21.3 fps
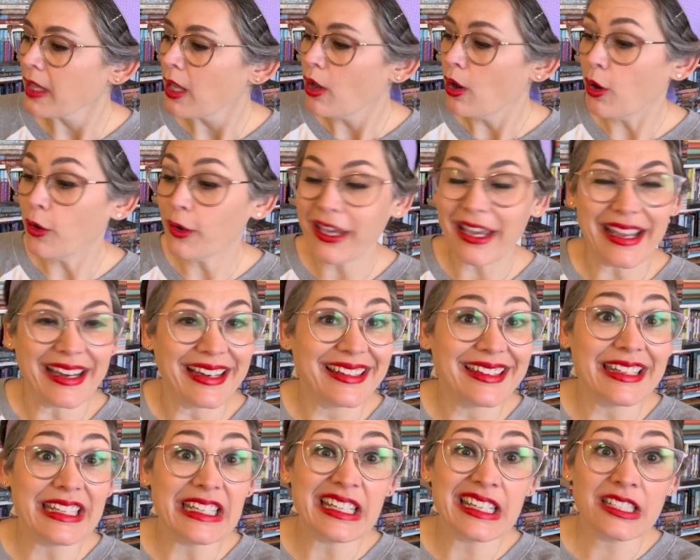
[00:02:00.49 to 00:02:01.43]
Okay,
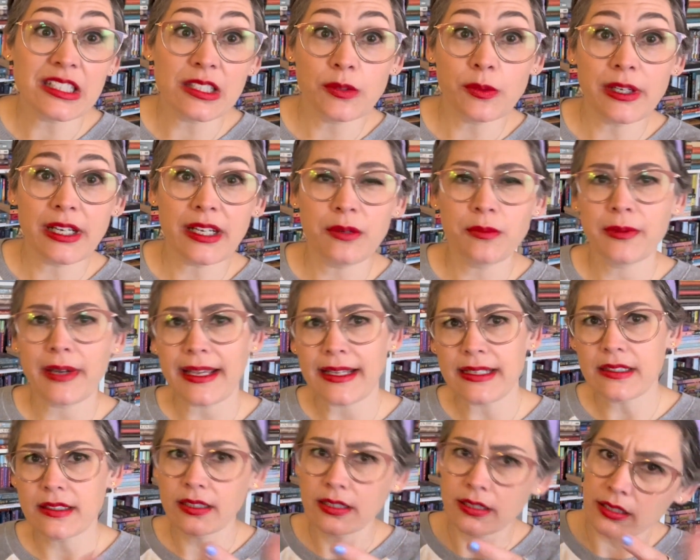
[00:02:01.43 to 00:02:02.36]
the next one I
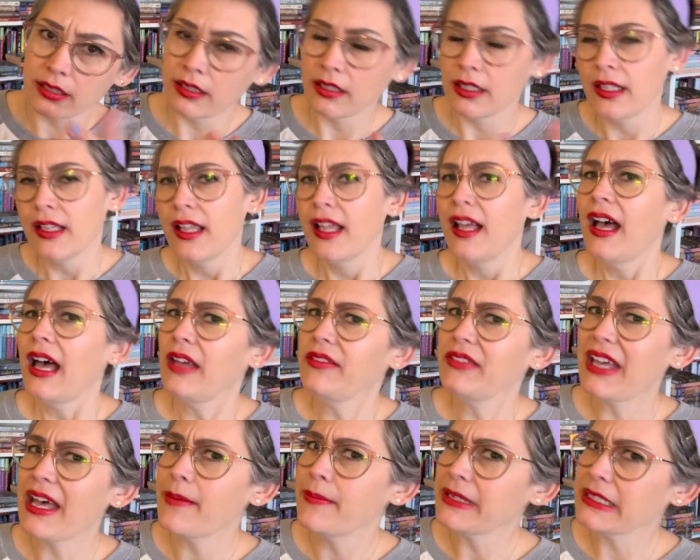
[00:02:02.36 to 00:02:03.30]
read, I've
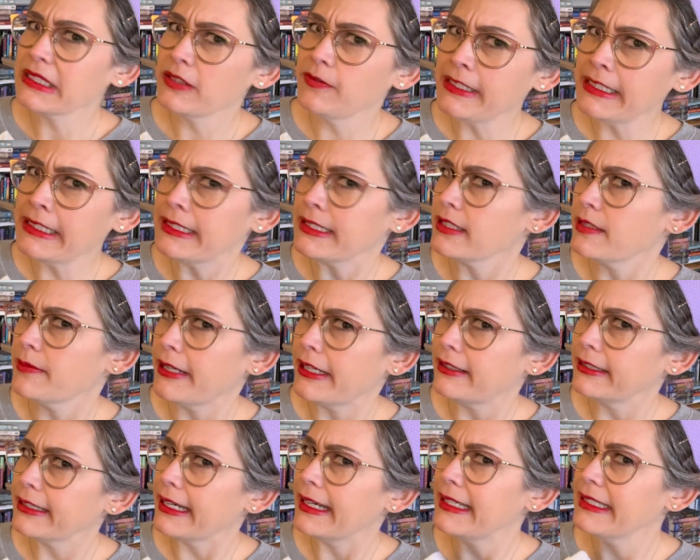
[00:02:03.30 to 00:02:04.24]
got mixed feelings
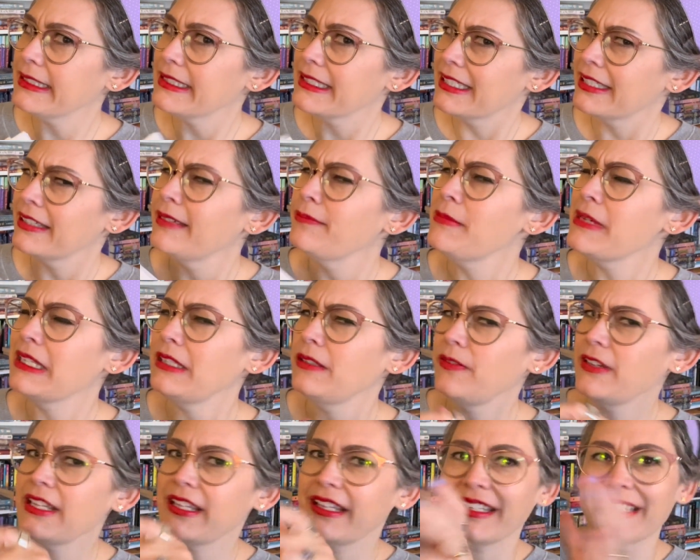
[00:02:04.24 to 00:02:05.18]
about, guys. Mixed
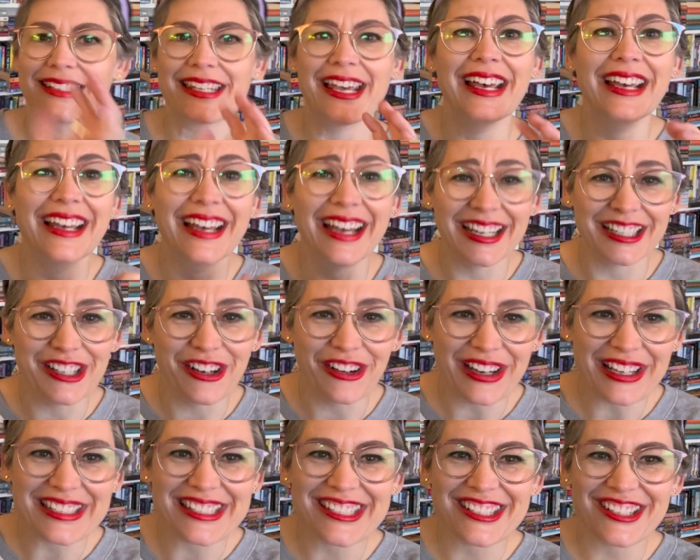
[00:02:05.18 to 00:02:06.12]
feelings. I know
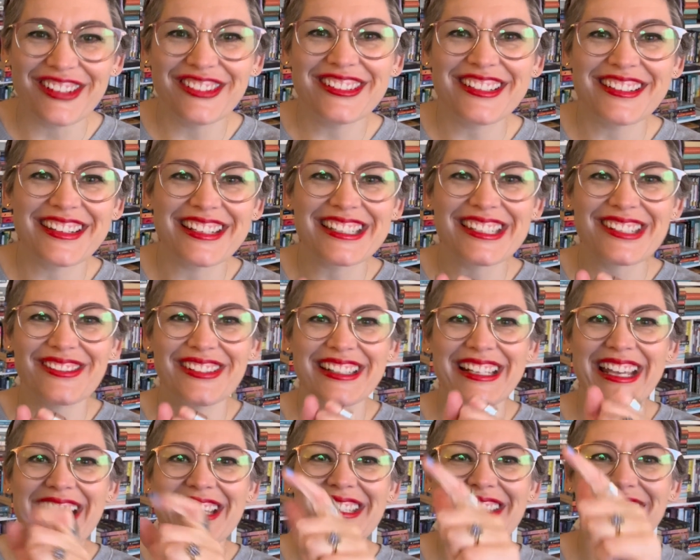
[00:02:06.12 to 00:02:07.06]
I showed you this one
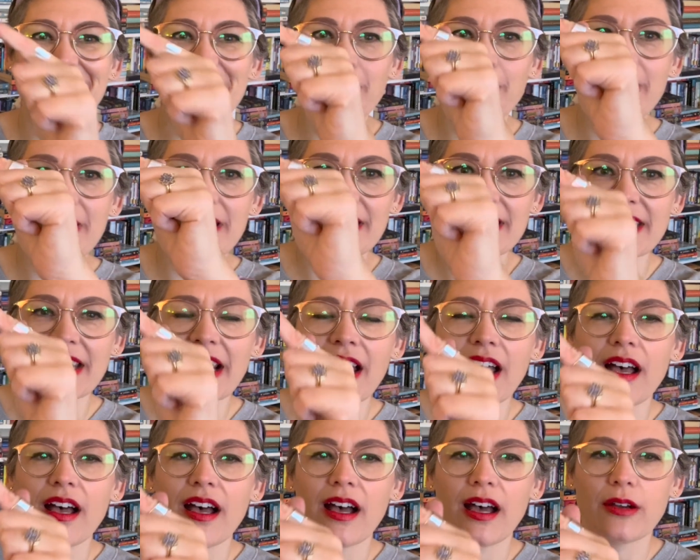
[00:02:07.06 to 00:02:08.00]
last week because
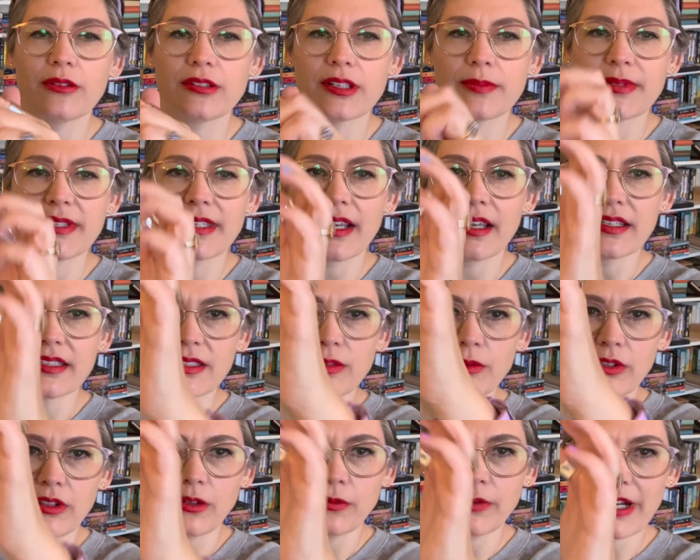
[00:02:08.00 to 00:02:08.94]
I was obsessed
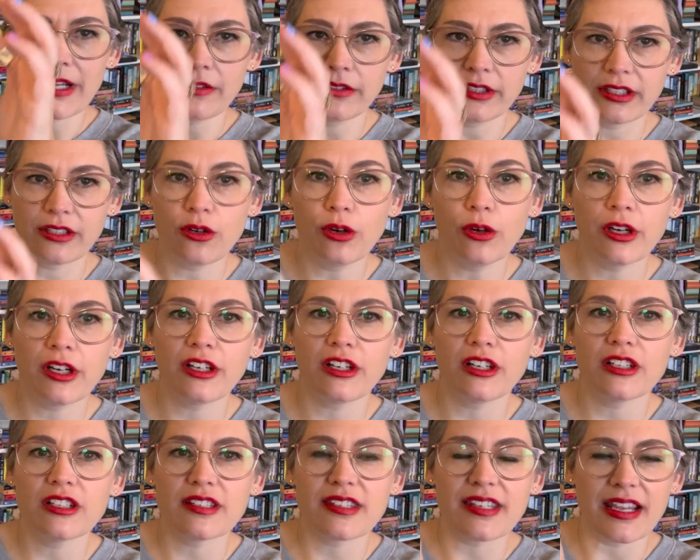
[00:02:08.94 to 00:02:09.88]
with the rounded
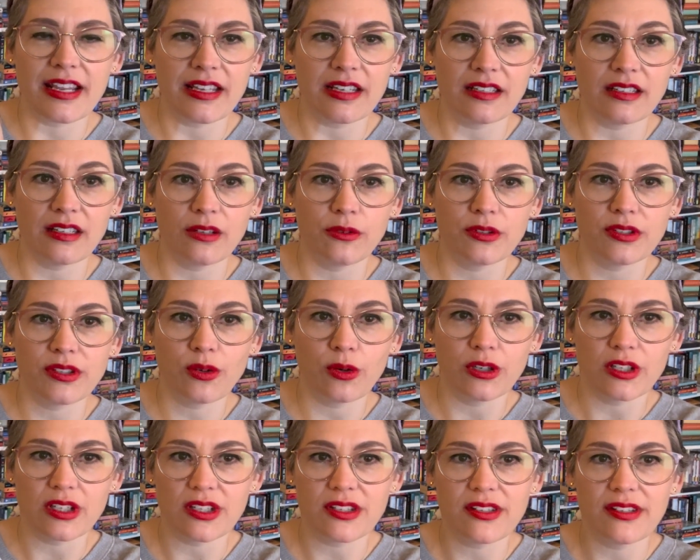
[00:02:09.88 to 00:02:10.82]
corners and it was
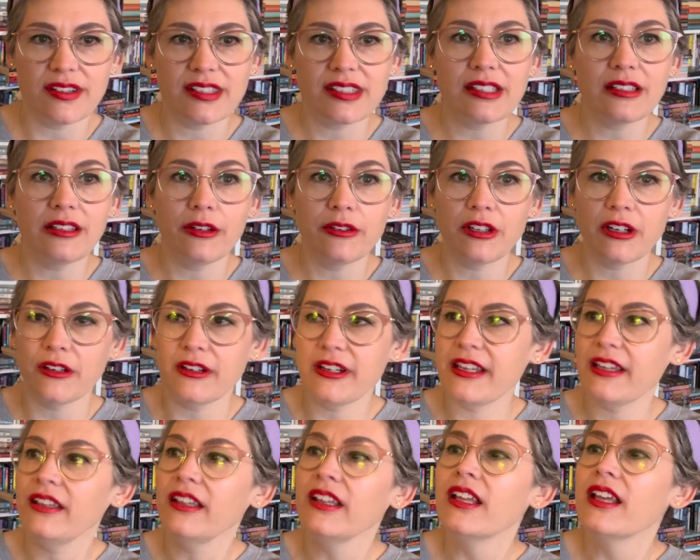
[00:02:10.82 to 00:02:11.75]
gorgeous. So this is
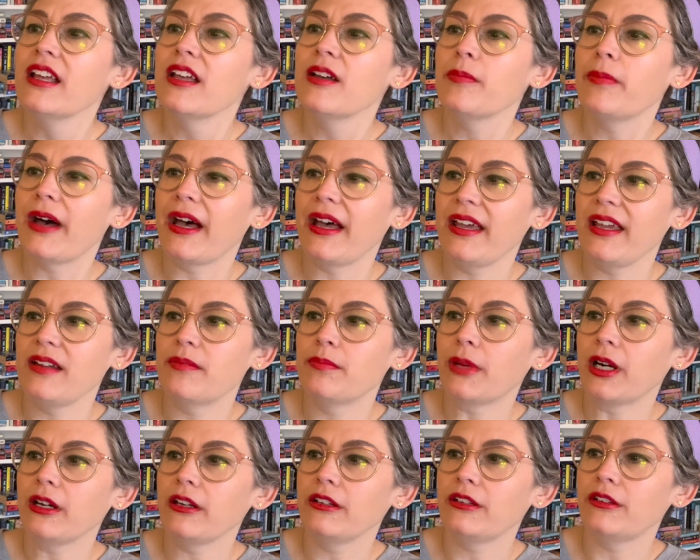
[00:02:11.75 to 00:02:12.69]
Lotería by
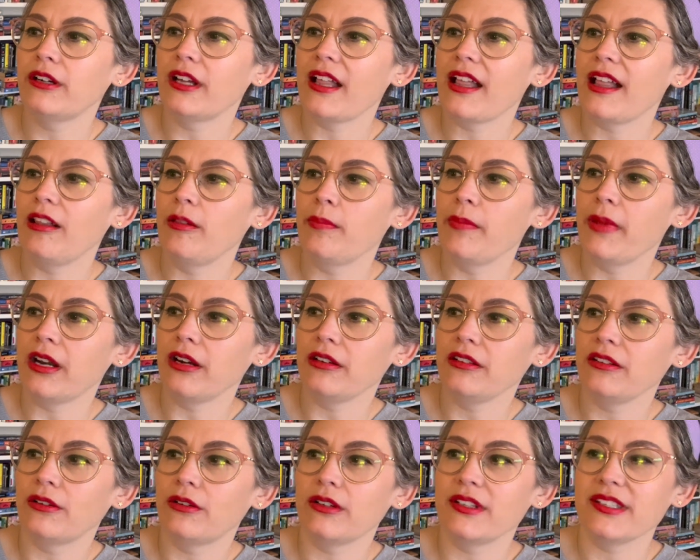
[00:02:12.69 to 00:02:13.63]
Mario
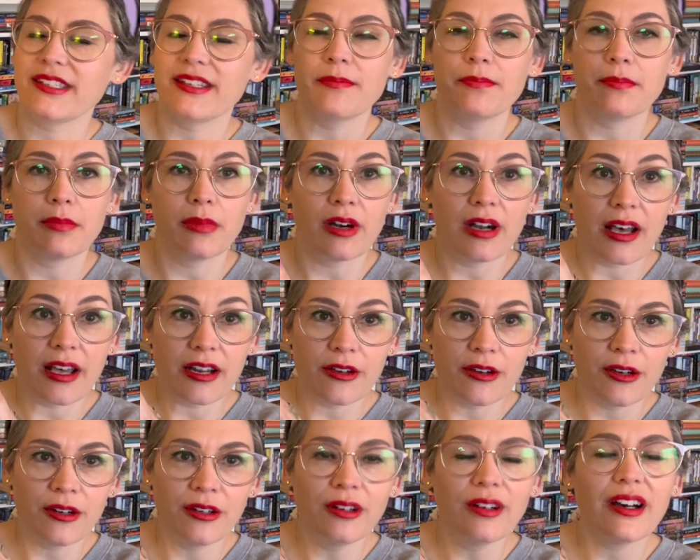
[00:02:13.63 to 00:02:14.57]
Alberto
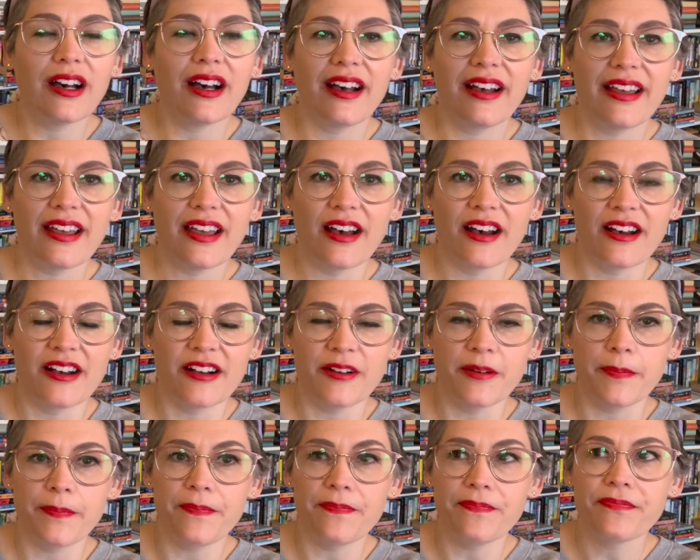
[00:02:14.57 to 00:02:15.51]
Zambrano.
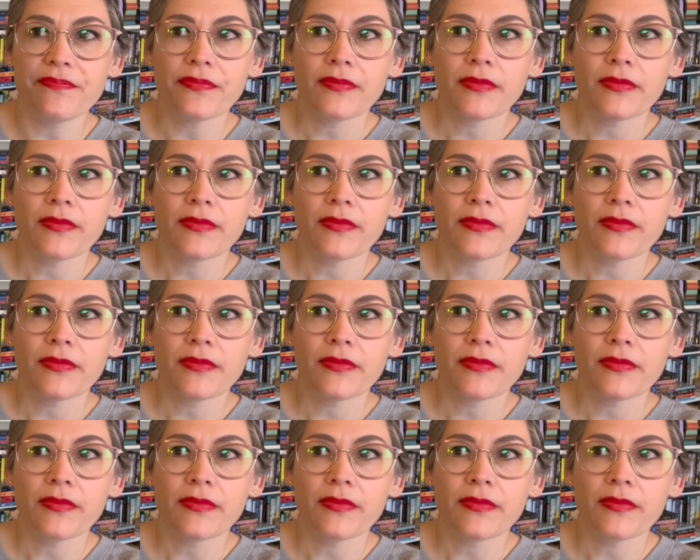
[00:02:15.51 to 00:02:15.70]
Hard